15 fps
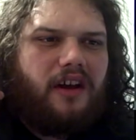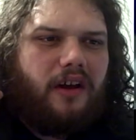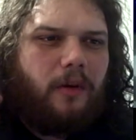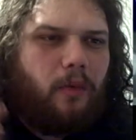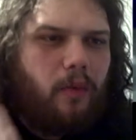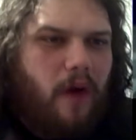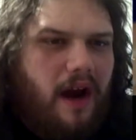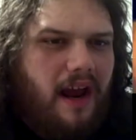
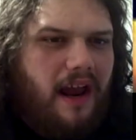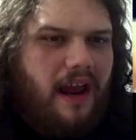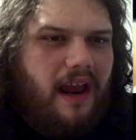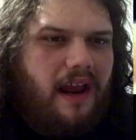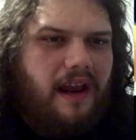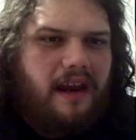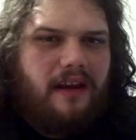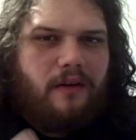
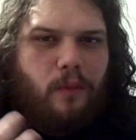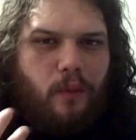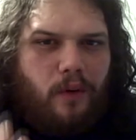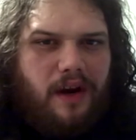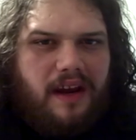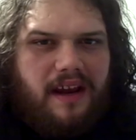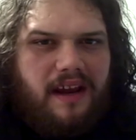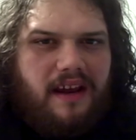gray,
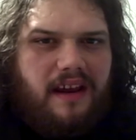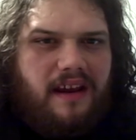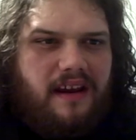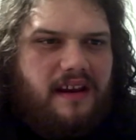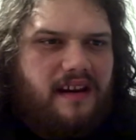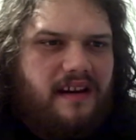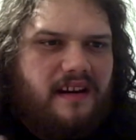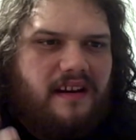
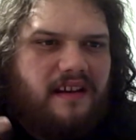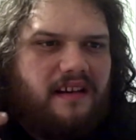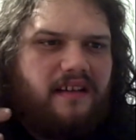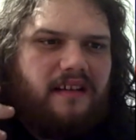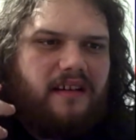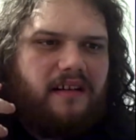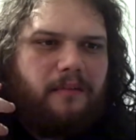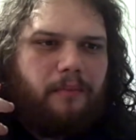green,
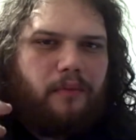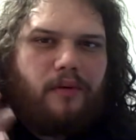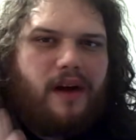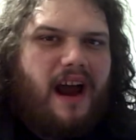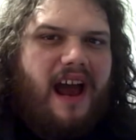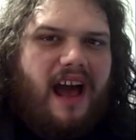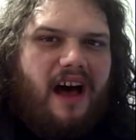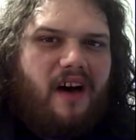
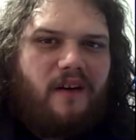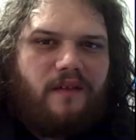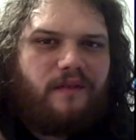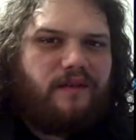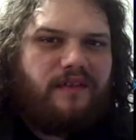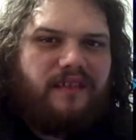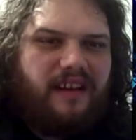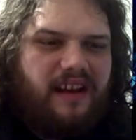
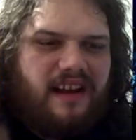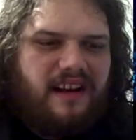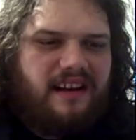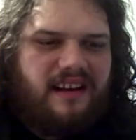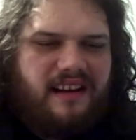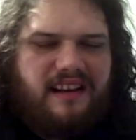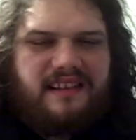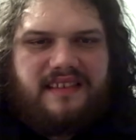brown, and
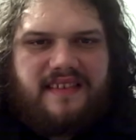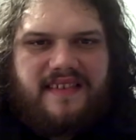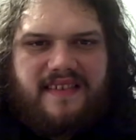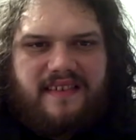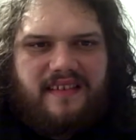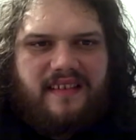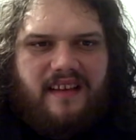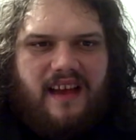
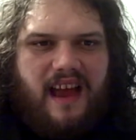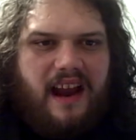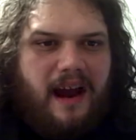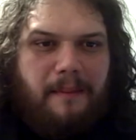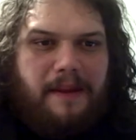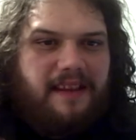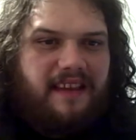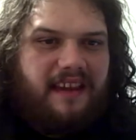it's... And
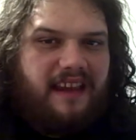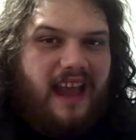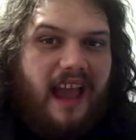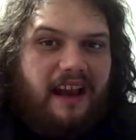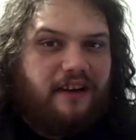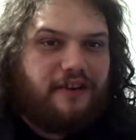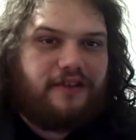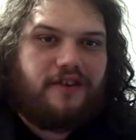I mean, the
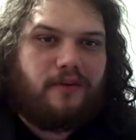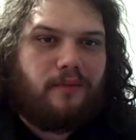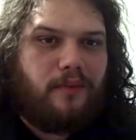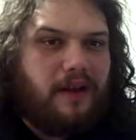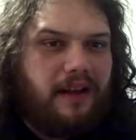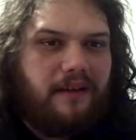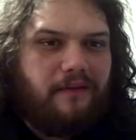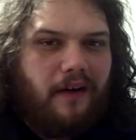Jaegers are
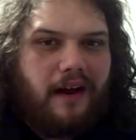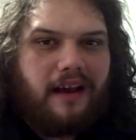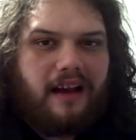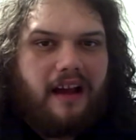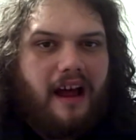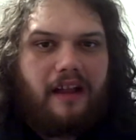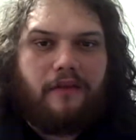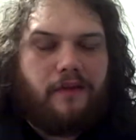really fucking
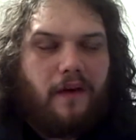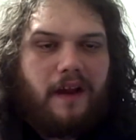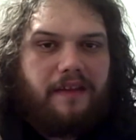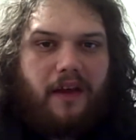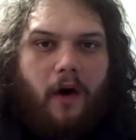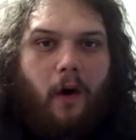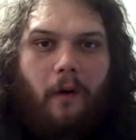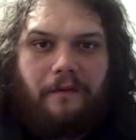colorful, and
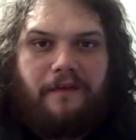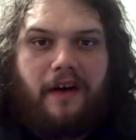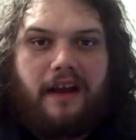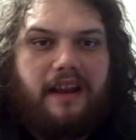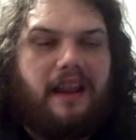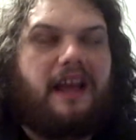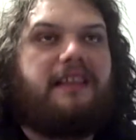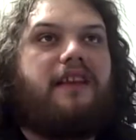the whole
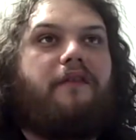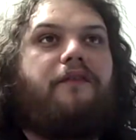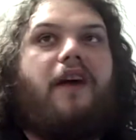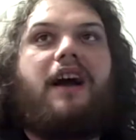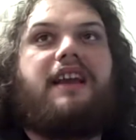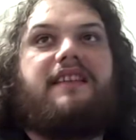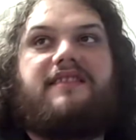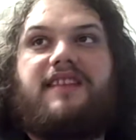fucking... Like, the
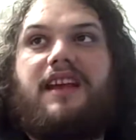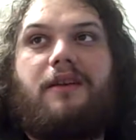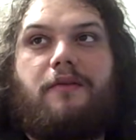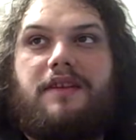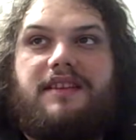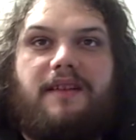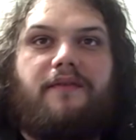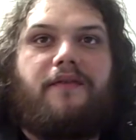fucking
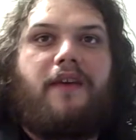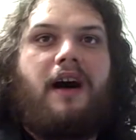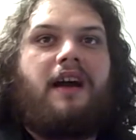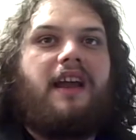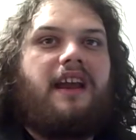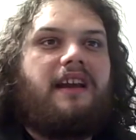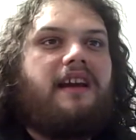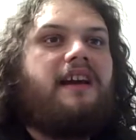sequence in
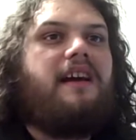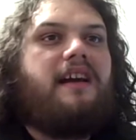fucking